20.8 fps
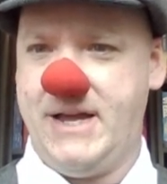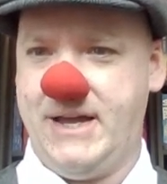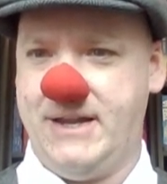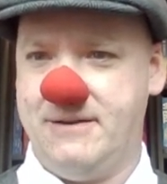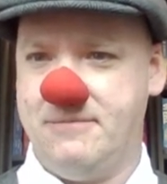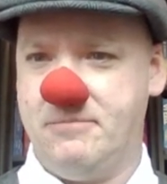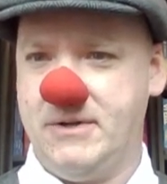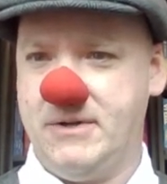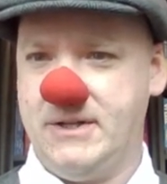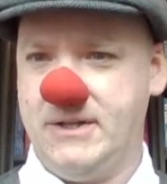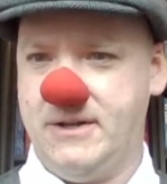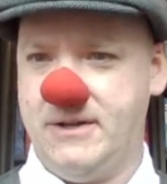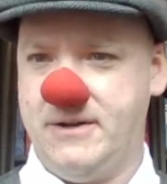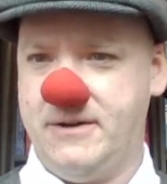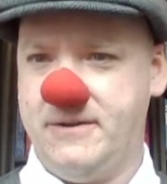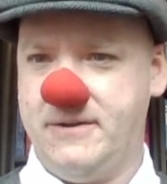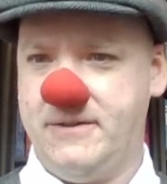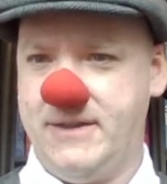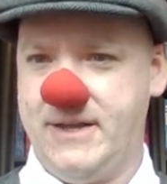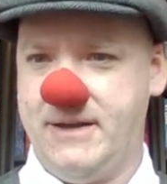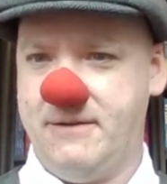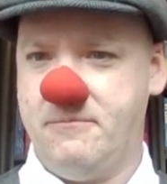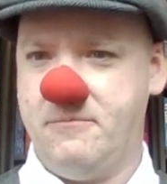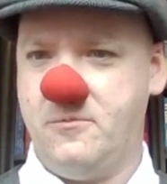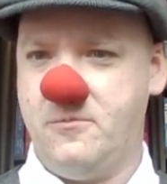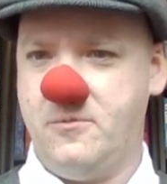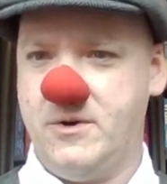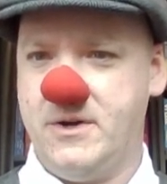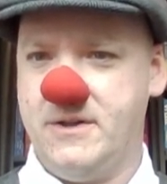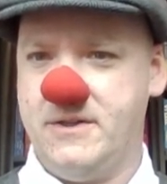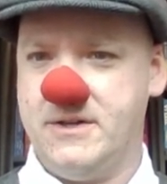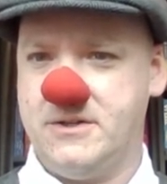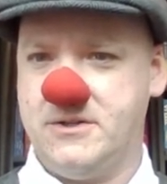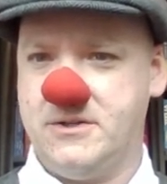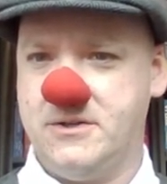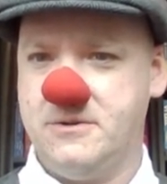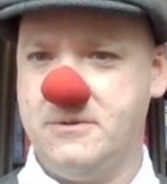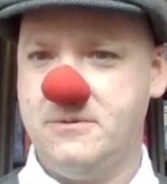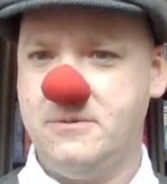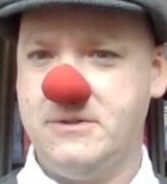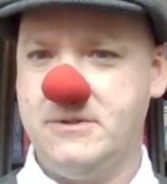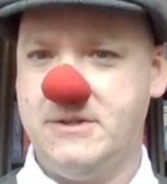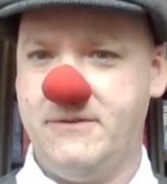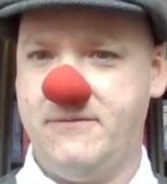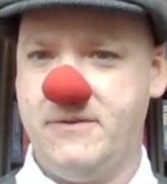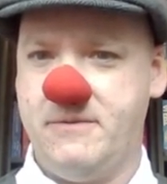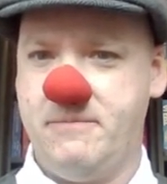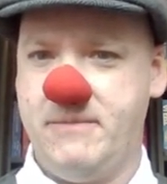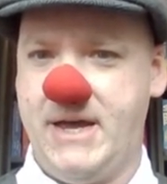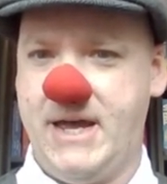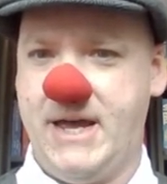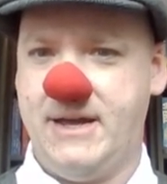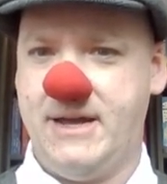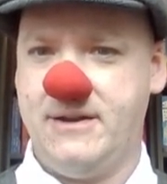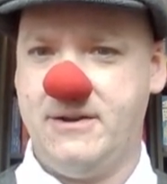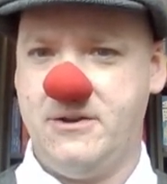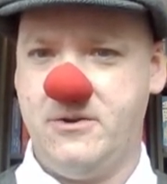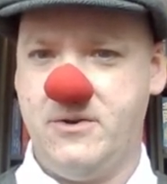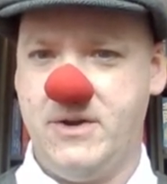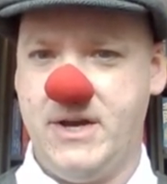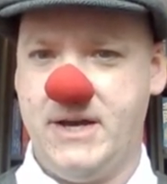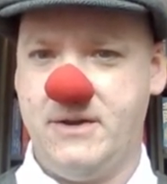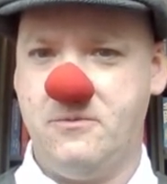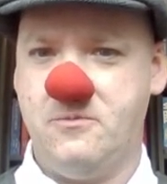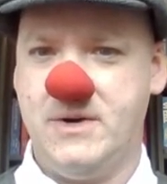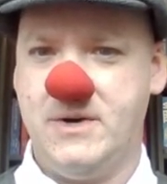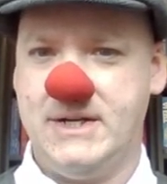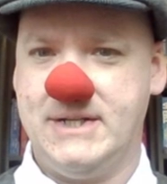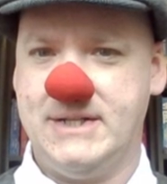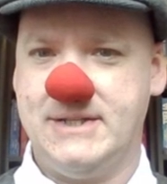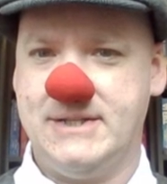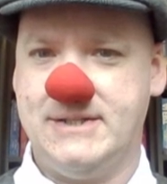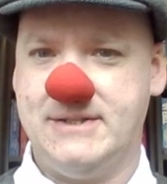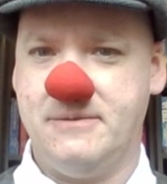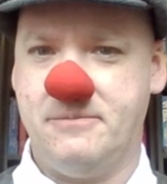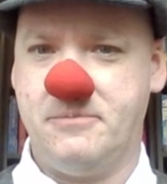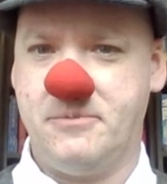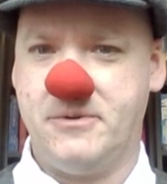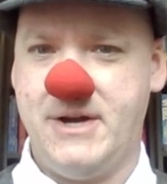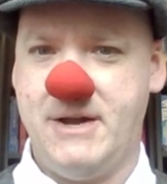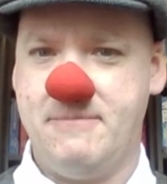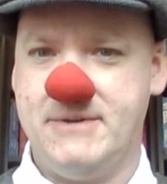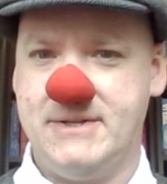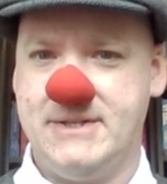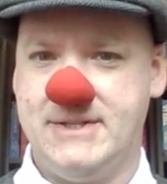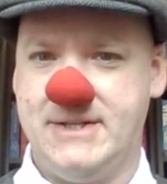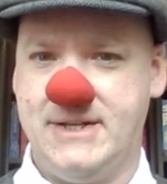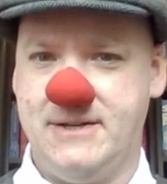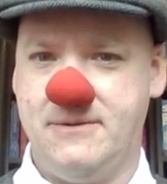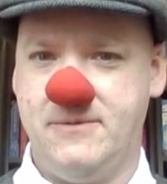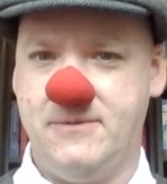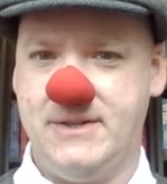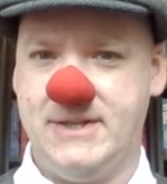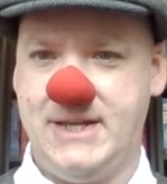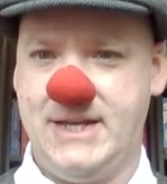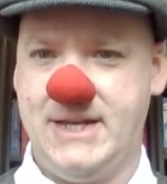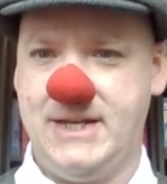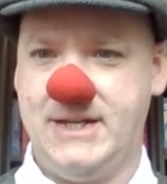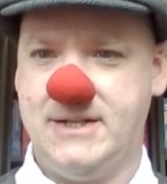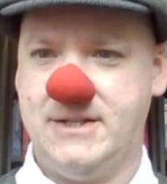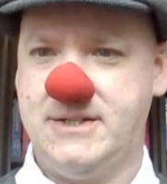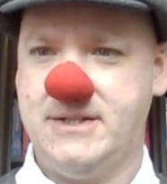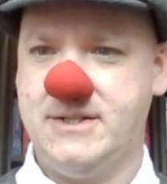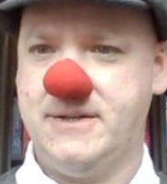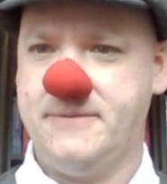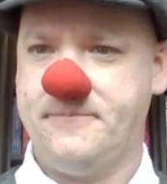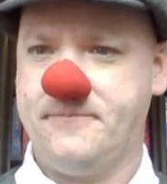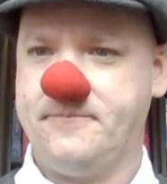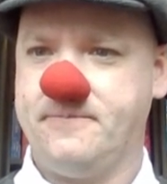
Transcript: and below them were the tools of a man who had won supremacy with each.